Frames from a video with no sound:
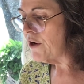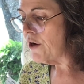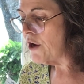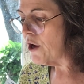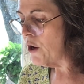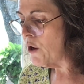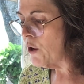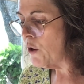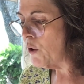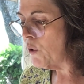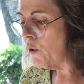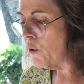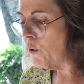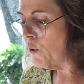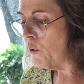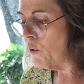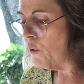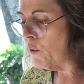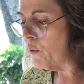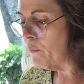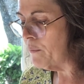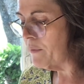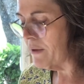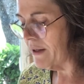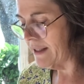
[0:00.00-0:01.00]

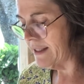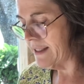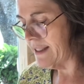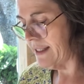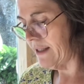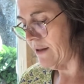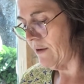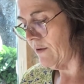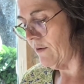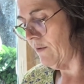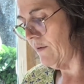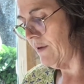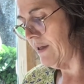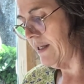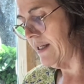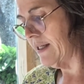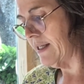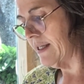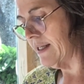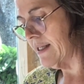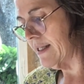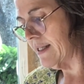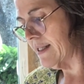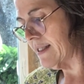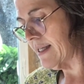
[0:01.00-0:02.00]
no big deal. It
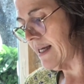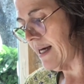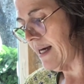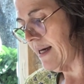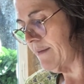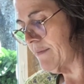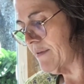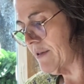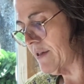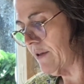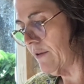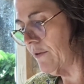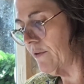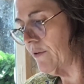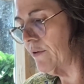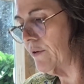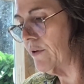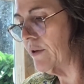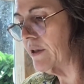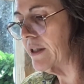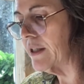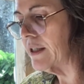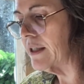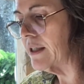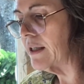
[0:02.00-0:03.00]
is
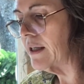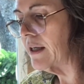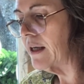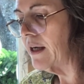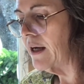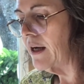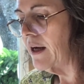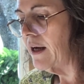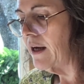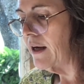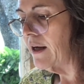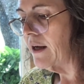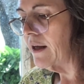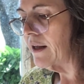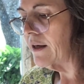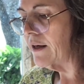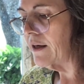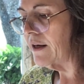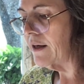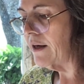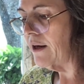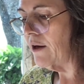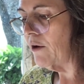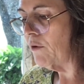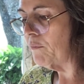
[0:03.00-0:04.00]
absolutely
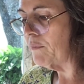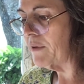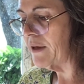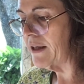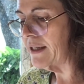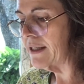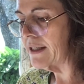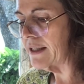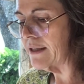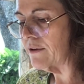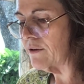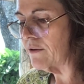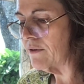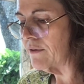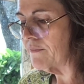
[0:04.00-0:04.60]
no big deal.